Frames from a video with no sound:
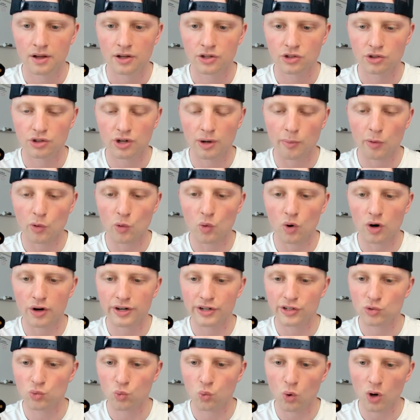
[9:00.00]
So number
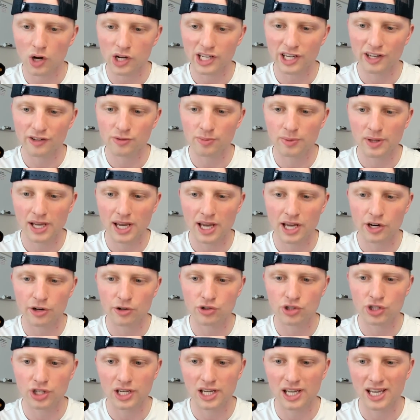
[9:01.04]
1 is, what gives me
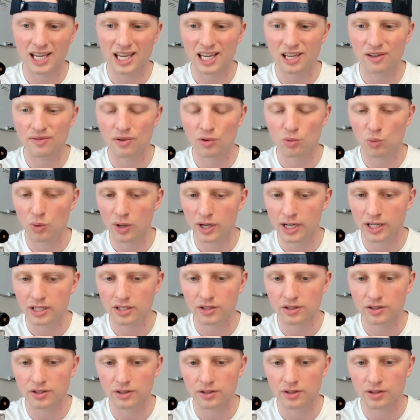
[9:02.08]
energy even when
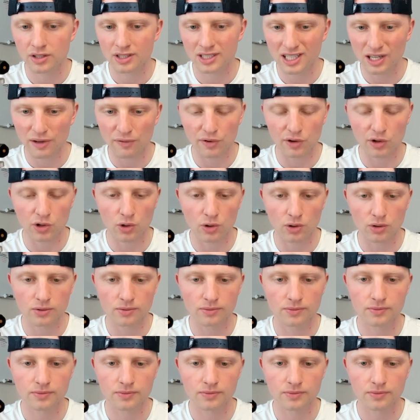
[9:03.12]
it's difficult?